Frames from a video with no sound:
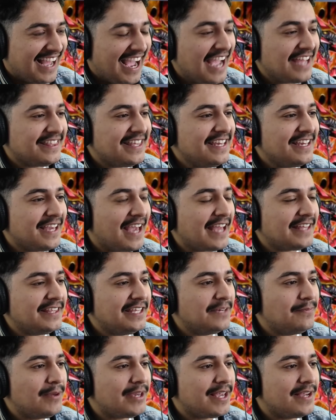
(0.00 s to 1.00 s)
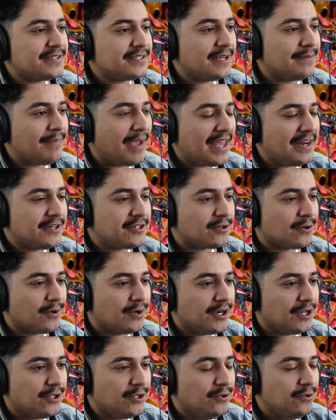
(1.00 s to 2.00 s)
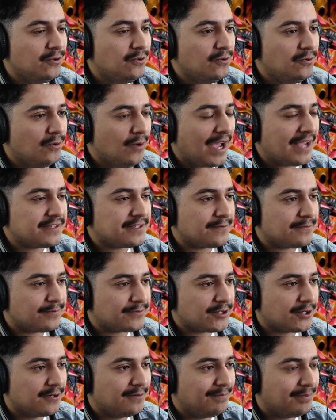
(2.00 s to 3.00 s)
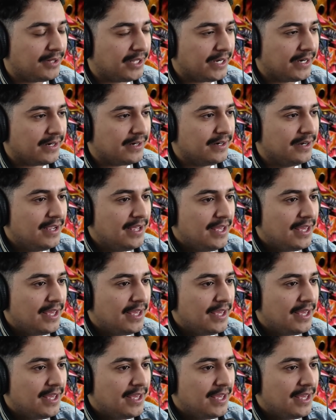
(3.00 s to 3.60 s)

I think because they're mandatory, you as a turn player